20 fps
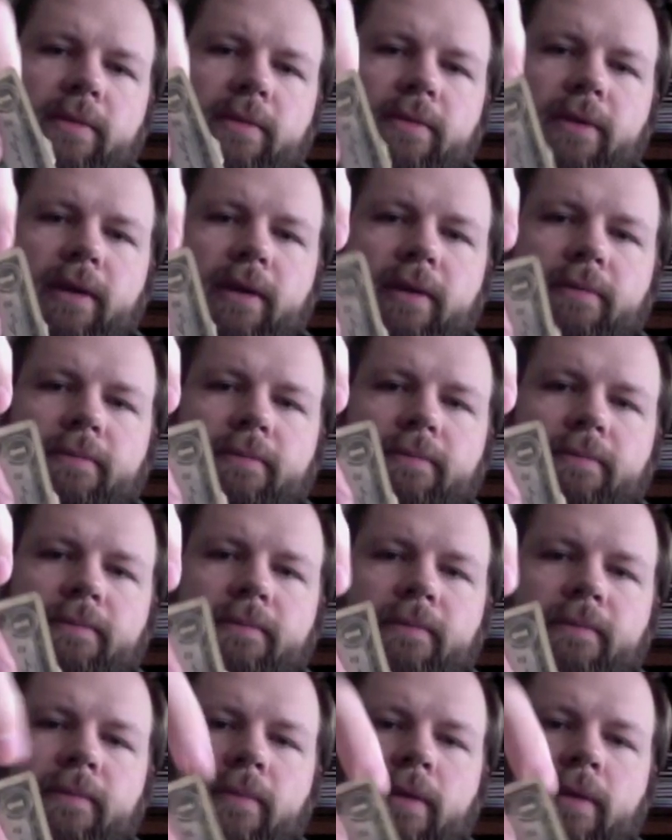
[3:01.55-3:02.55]
thing
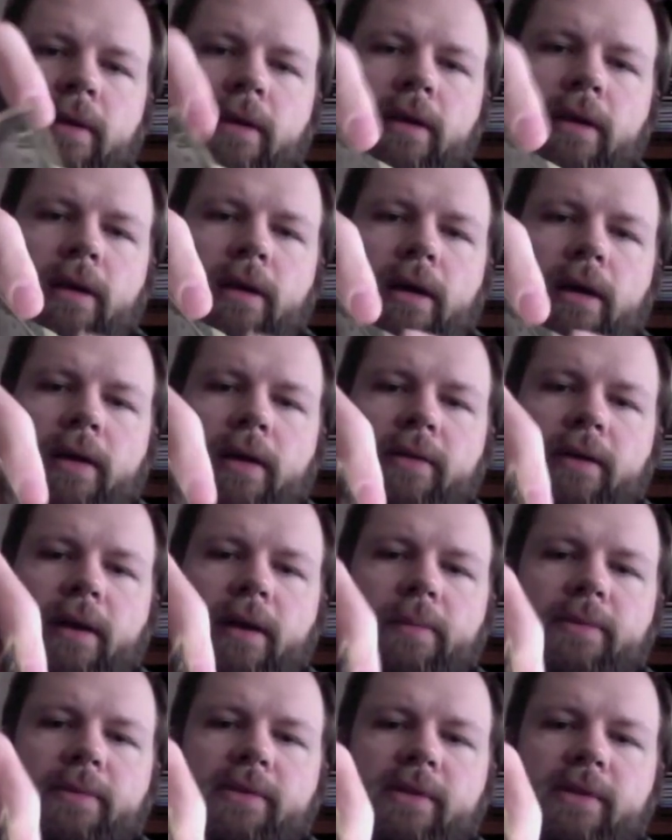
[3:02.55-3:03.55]
on the
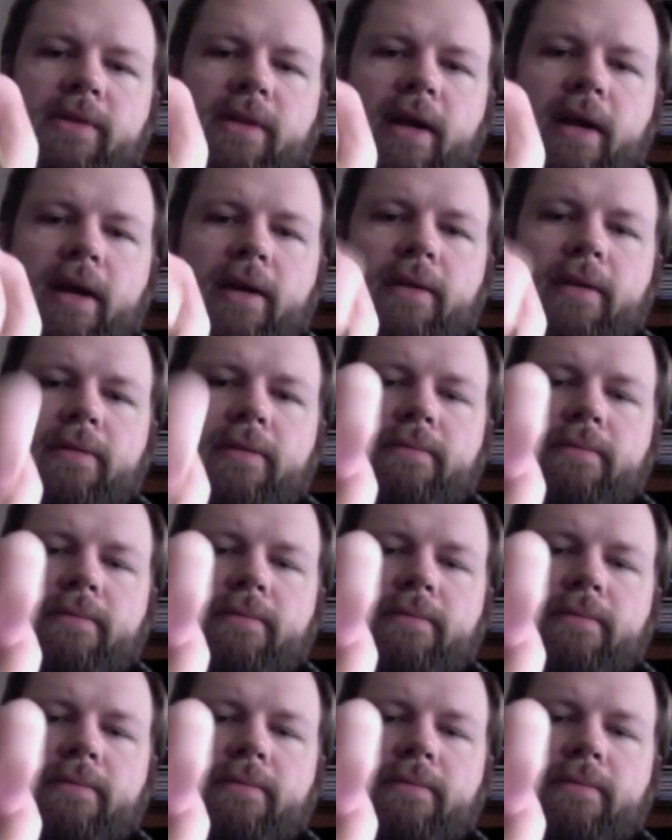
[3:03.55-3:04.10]
opposite side.